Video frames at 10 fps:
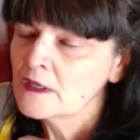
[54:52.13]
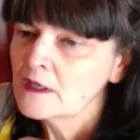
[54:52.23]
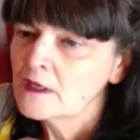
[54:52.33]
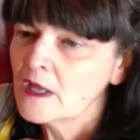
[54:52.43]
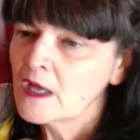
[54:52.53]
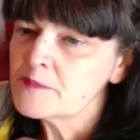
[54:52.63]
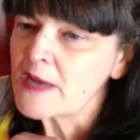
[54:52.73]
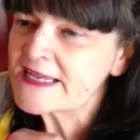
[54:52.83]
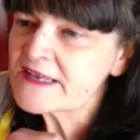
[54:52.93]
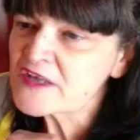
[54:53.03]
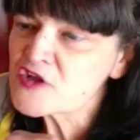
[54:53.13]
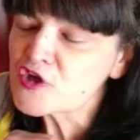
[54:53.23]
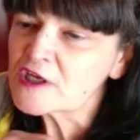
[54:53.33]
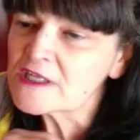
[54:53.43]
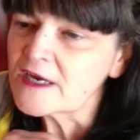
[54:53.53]
I guess I should
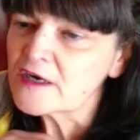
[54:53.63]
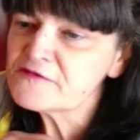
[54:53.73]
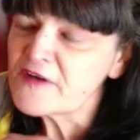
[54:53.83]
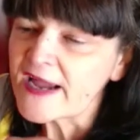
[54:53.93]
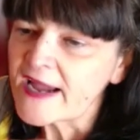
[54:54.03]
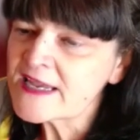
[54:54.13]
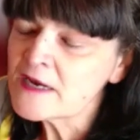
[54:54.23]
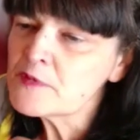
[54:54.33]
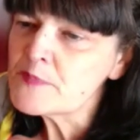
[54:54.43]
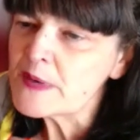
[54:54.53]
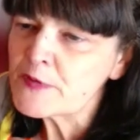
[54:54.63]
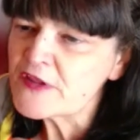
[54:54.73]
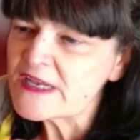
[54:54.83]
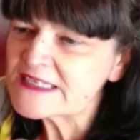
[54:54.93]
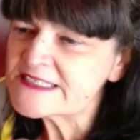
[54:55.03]
clarify, I can't remember the
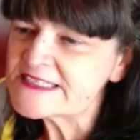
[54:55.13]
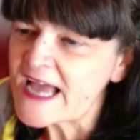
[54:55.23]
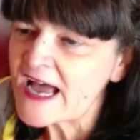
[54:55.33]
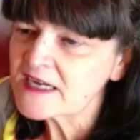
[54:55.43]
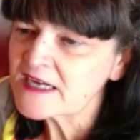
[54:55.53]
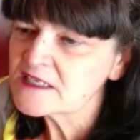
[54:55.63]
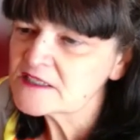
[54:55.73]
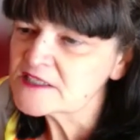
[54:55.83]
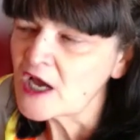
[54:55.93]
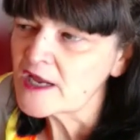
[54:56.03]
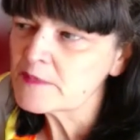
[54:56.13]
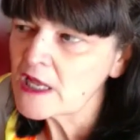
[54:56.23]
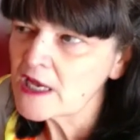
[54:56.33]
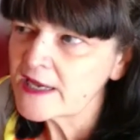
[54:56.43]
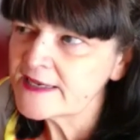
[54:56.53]
exact
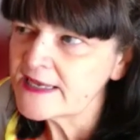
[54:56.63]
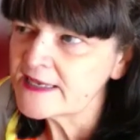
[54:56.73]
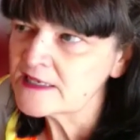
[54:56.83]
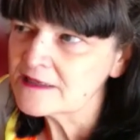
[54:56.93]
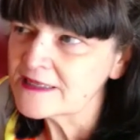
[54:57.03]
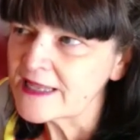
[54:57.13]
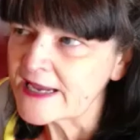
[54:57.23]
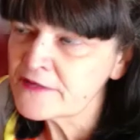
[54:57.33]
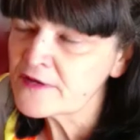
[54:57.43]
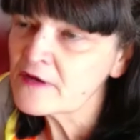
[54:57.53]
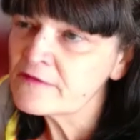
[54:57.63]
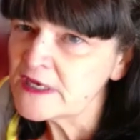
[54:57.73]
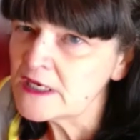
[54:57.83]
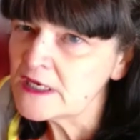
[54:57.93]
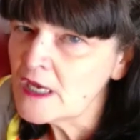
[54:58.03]
timeline and length of
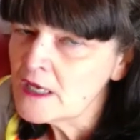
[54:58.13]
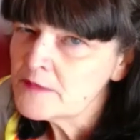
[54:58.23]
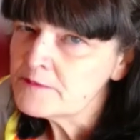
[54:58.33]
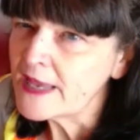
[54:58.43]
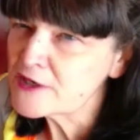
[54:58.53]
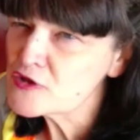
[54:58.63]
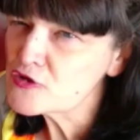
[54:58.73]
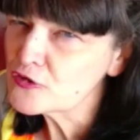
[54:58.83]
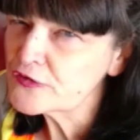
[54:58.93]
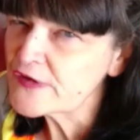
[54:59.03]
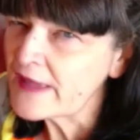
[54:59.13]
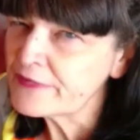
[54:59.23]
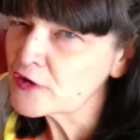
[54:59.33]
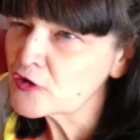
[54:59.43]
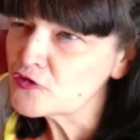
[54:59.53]
the managers at
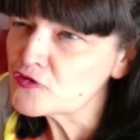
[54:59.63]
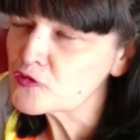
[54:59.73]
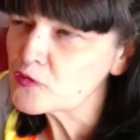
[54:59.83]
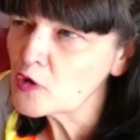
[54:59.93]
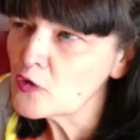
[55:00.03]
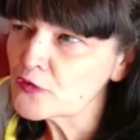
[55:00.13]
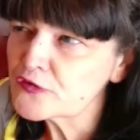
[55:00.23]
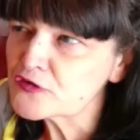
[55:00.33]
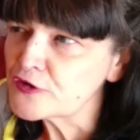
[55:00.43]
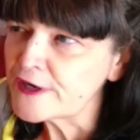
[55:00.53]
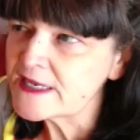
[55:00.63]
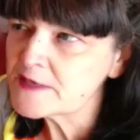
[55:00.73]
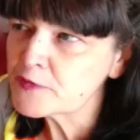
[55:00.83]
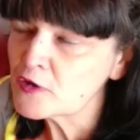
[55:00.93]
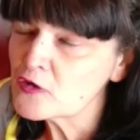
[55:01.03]
the controls training
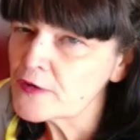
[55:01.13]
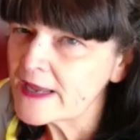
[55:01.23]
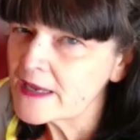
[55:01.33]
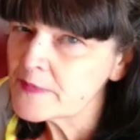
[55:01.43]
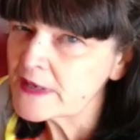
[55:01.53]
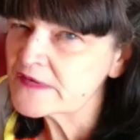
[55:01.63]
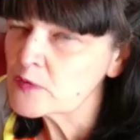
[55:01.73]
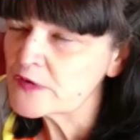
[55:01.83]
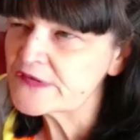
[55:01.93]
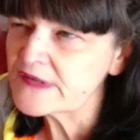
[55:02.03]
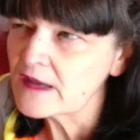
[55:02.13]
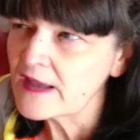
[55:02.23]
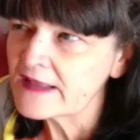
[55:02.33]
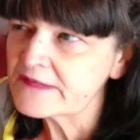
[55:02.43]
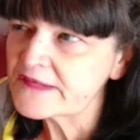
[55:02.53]
program as was
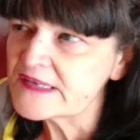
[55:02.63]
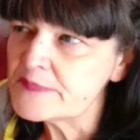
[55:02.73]
at CP